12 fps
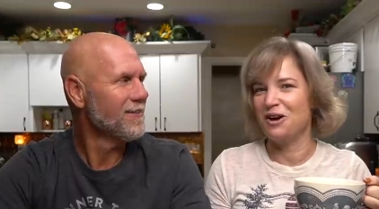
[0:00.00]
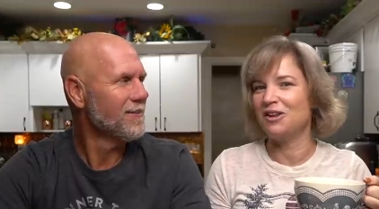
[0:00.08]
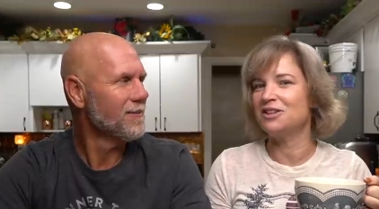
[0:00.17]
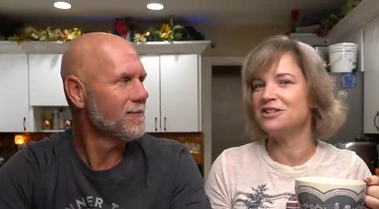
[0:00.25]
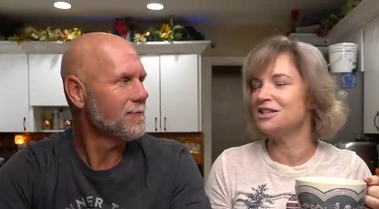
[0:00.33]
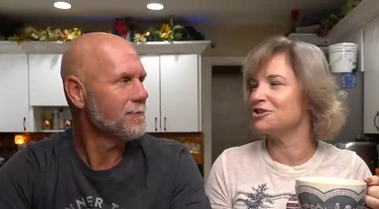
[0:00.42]

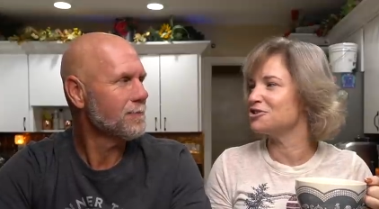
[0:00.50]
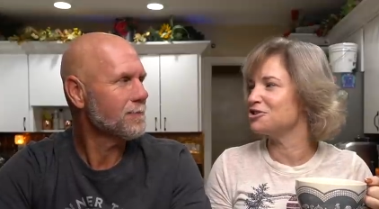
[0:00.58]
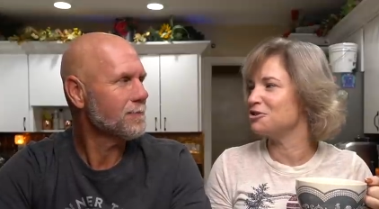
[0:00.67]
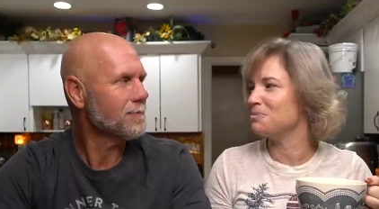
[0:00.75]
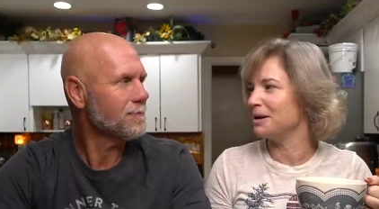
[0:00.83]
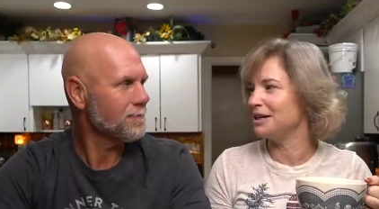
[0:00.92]
Speaker 1: volunteers
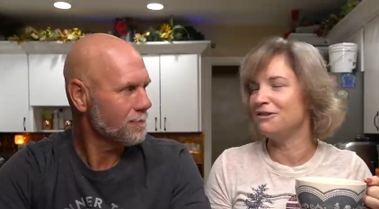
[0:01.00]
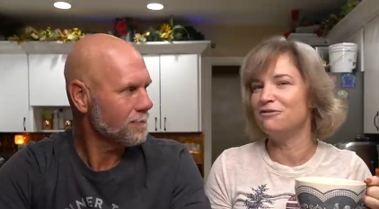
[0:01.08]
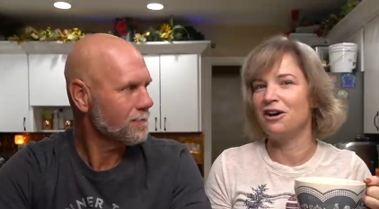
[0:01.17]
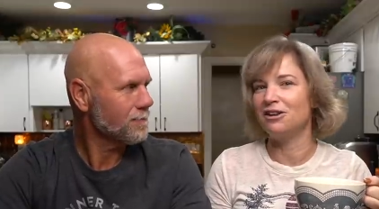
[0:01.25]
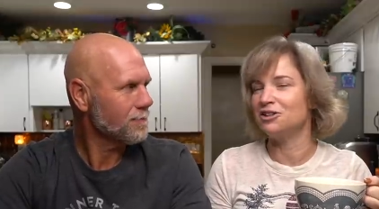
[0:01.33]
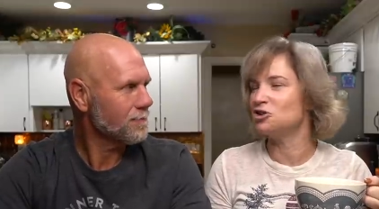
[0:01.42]
you, but he
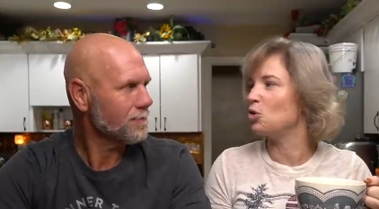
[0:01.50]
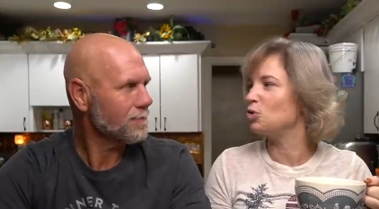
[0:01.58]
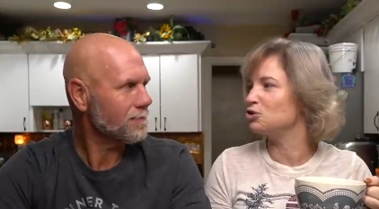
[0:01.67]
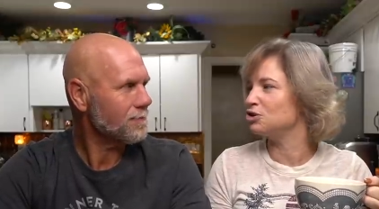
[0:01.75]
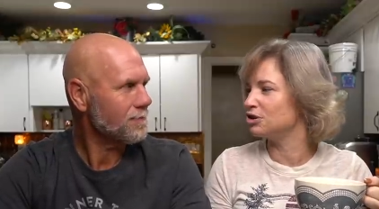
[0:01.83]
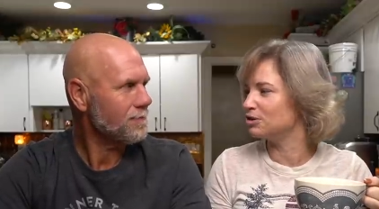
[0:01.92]

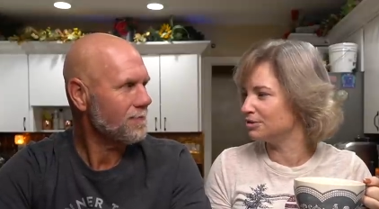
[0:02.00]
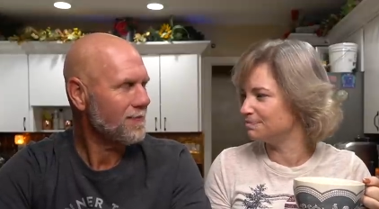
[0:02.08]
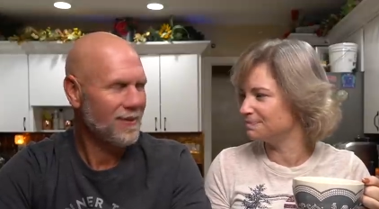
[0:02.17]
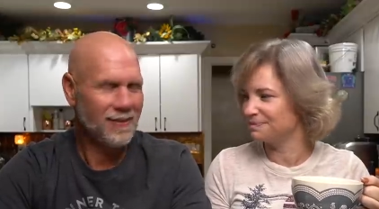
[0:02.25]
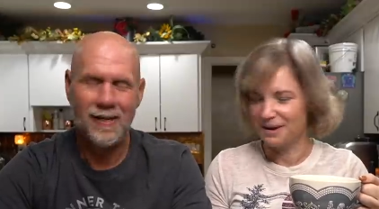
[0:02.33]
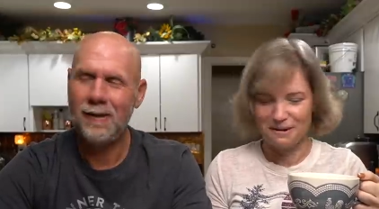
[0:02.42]
voluntold you.
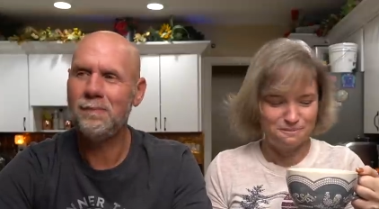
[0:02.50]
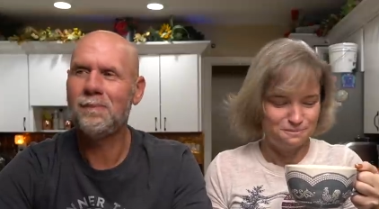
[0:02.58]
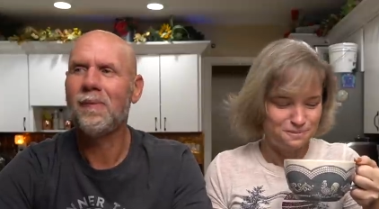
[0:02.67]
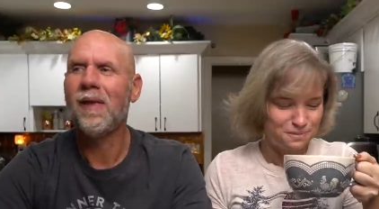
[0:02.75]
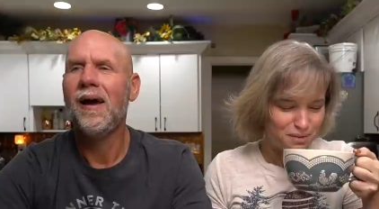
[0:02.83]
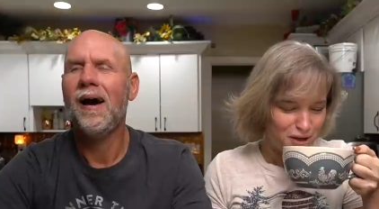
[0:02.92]
Speaker 2: Yep.
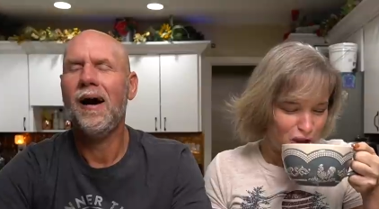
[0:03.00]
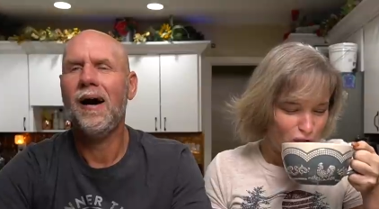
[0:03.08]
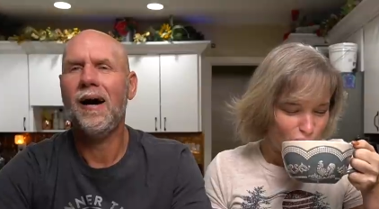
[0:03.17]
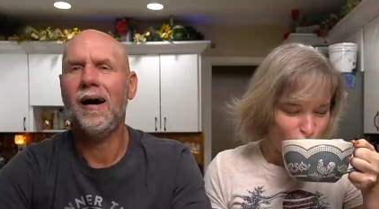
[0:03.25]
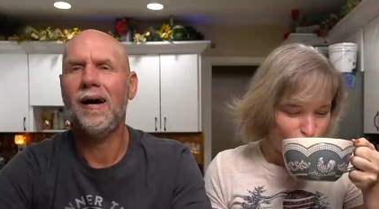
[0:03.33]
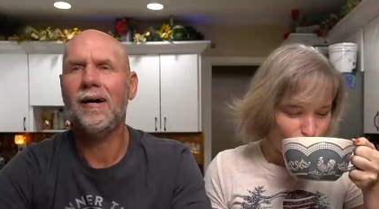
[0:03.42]

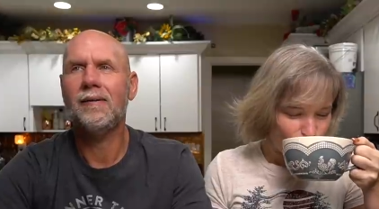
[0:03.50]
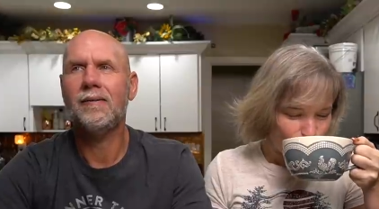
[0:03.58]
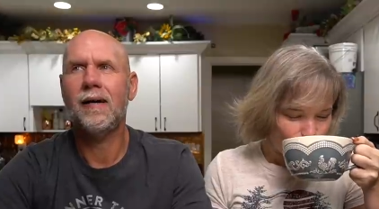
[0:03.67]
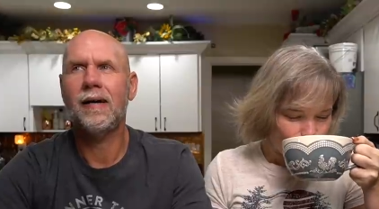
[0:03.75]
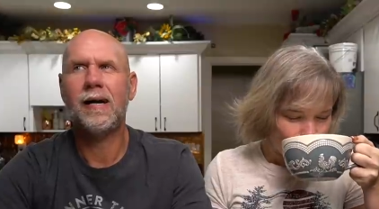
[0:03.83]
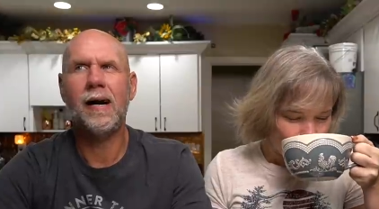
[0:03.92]
Uh,
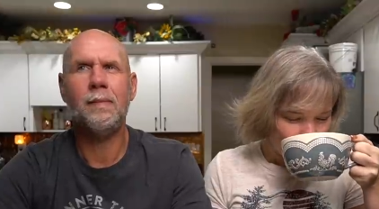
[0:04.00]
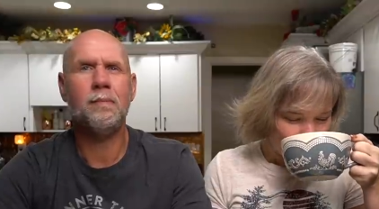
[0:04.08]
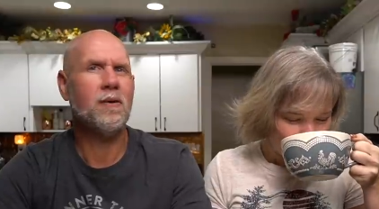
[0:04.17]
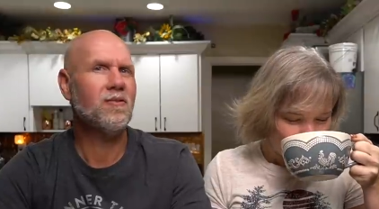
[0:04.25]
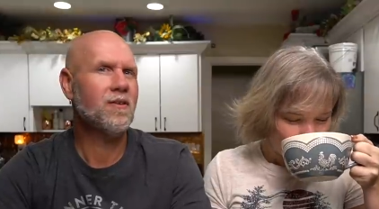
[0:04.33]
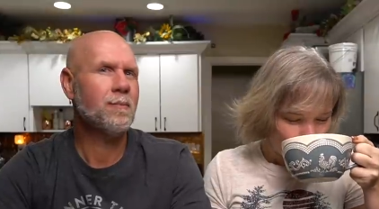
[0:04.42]
I got
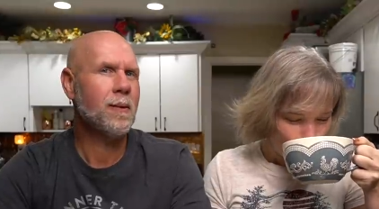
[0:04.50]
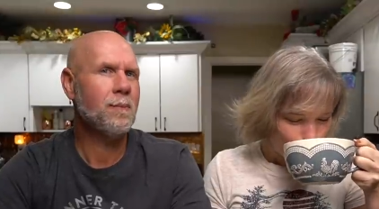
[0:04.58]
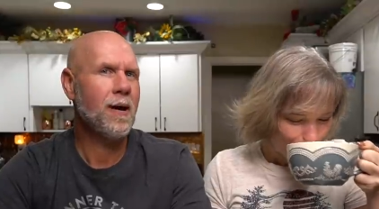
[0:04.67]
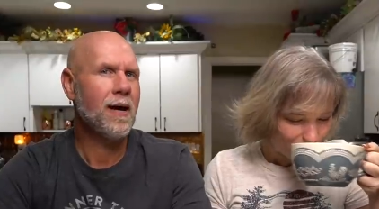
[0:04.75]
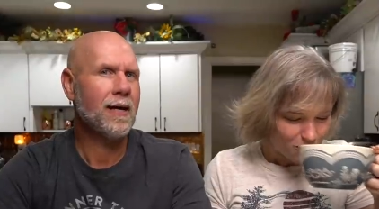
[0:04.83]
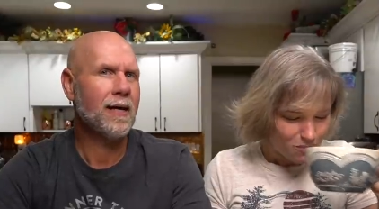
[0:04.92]
most of my
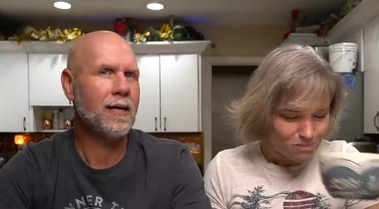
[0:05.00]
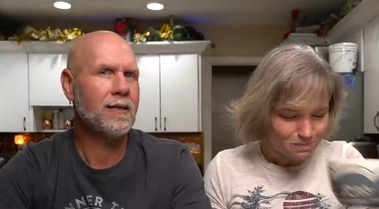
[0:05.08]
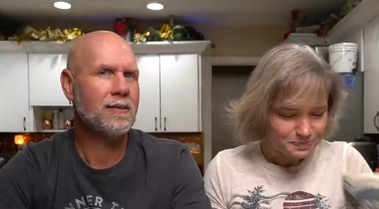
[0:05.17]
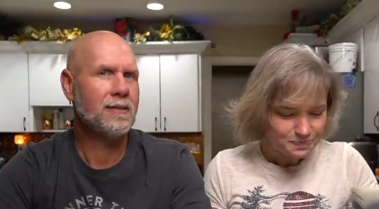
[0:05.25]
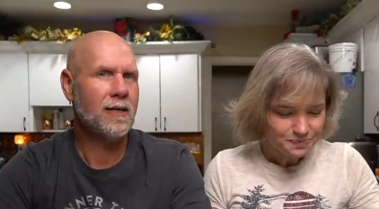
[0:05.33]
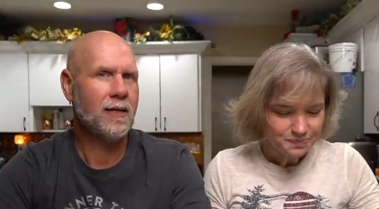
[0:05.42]

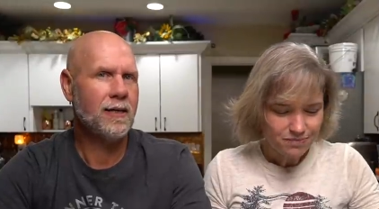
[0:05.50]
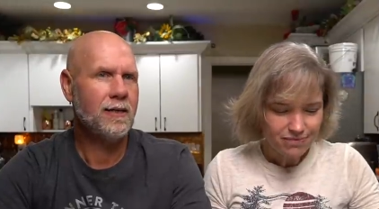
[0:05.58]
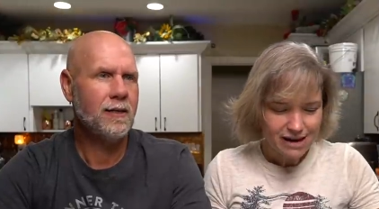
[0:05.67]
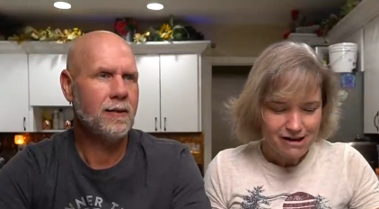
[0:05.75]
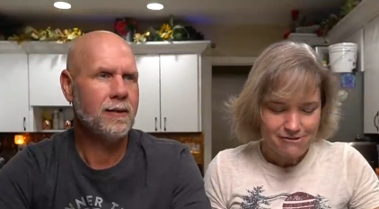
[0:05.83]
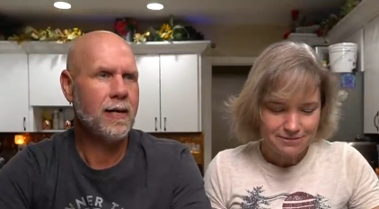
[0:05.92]
packing
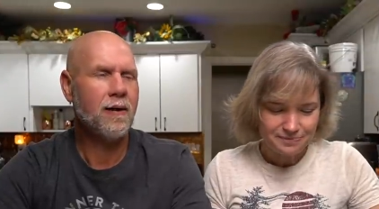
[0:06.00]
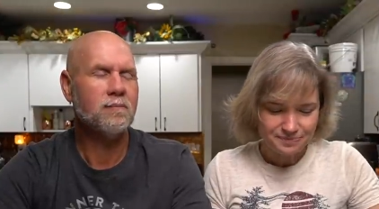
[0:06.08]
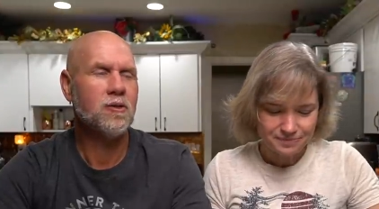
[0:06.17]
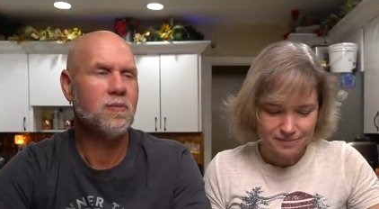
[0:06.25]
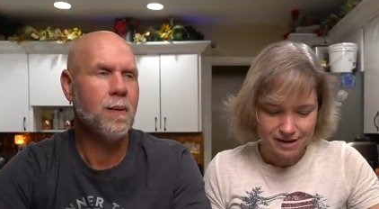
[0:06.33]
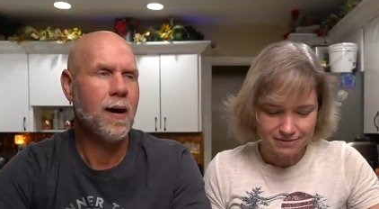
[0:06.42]
done. Now I'm
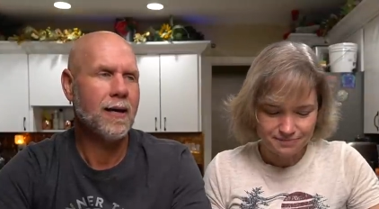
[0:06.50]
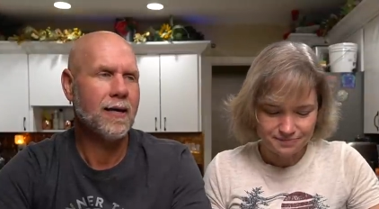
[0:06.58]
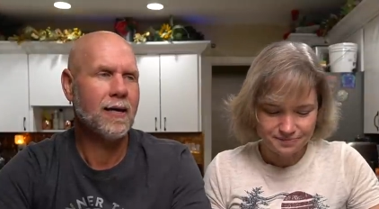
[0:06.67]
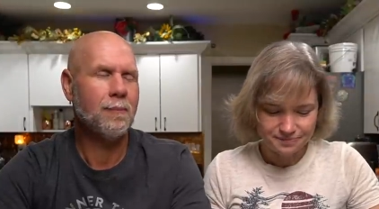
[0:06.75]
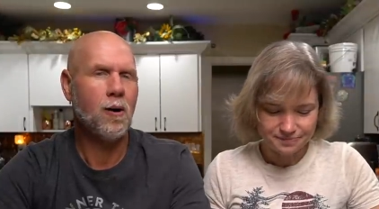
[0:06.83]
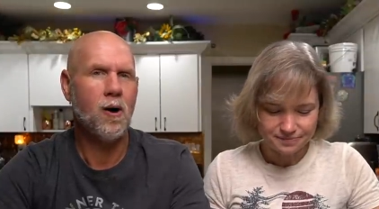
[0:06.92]
just
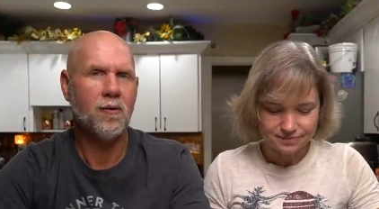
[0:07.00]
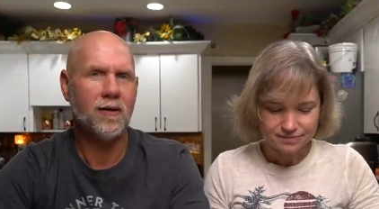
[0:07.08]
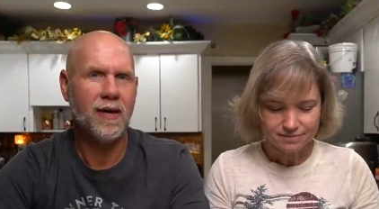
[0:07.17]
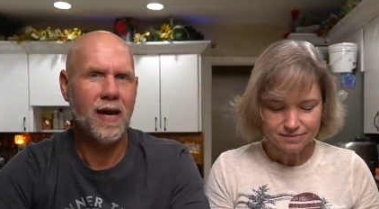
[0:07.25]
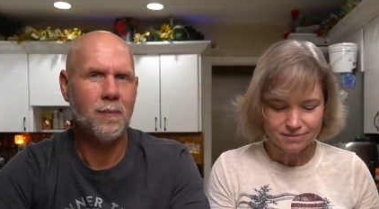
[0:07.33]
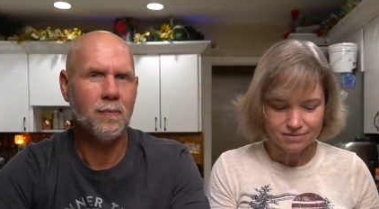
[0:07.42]
packing up all the
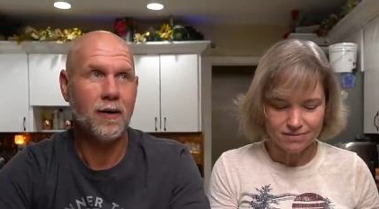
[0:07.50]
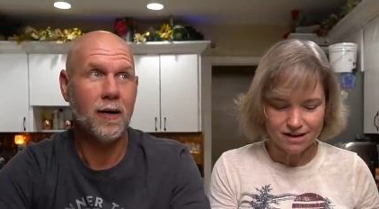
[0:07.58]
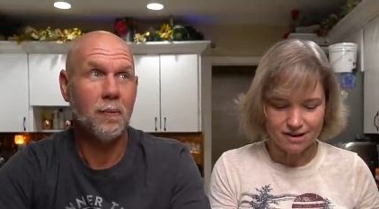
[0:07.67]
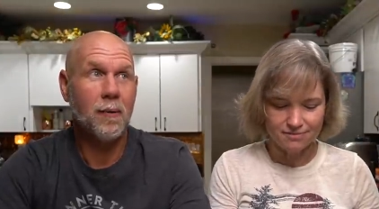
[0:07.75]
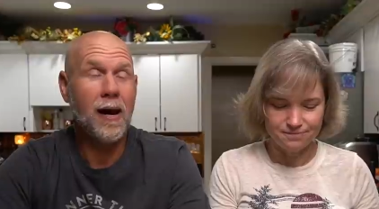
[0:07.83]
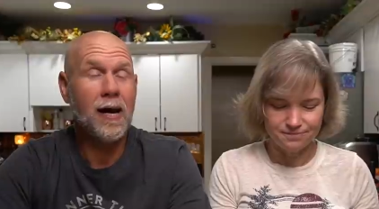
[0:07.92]
camera
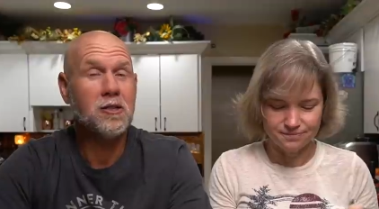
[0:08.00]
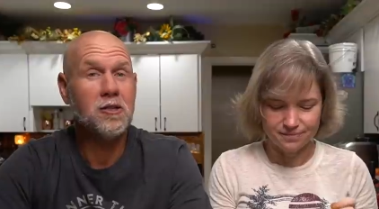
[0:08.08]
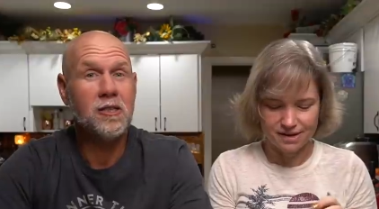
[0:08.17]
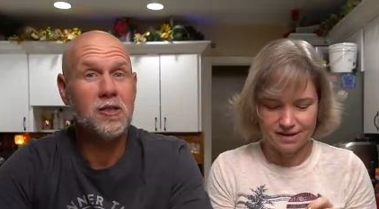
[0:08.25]
gear. We actually